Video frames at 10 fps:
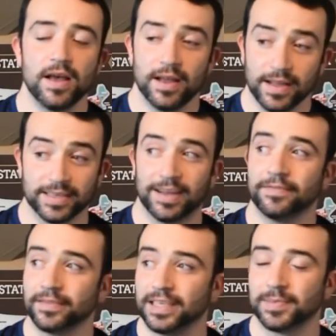It
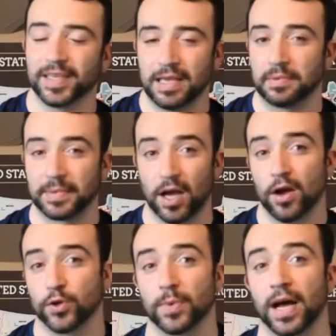definitely has been keeping me
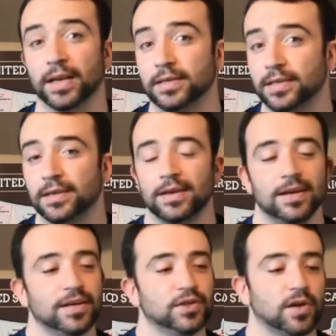occupied.
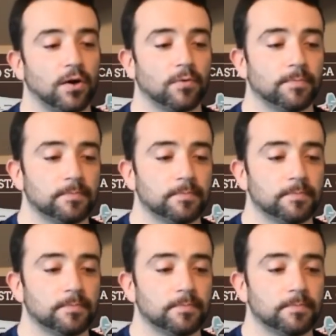So,